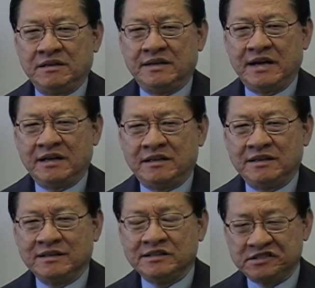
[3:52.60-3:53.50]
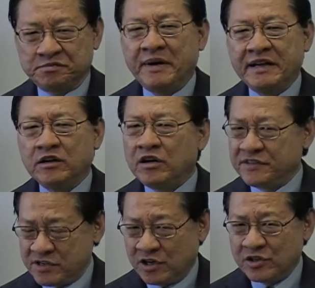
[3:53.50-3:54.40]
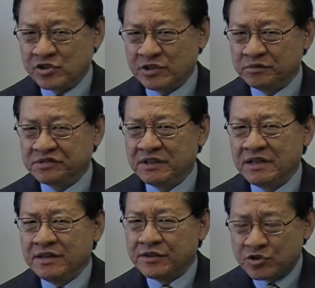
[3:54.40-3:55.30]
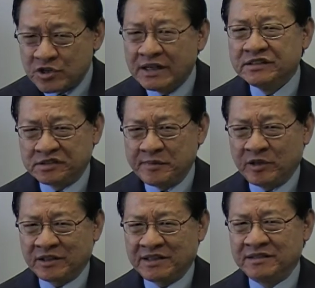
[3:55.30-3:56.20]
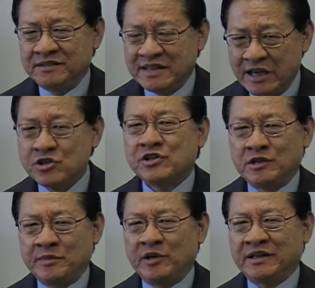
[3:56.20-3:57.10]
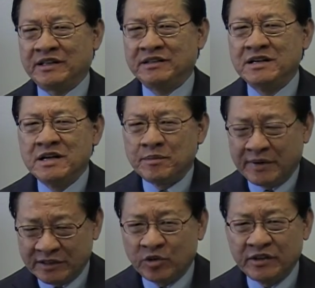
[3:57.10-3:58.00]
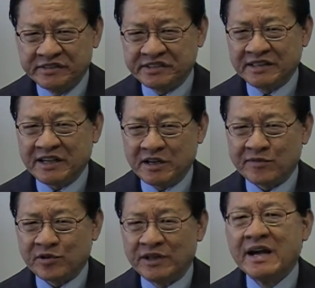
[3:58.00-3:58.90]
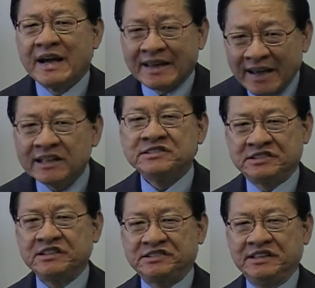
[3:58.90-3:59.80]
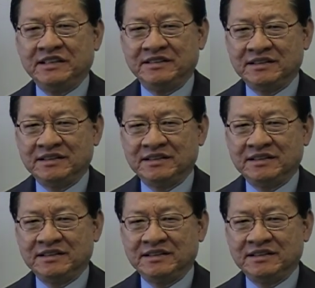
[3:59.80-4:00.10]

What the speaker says: that despite all the hardships, the Chinese American, the Asian American minorities in California can succeed,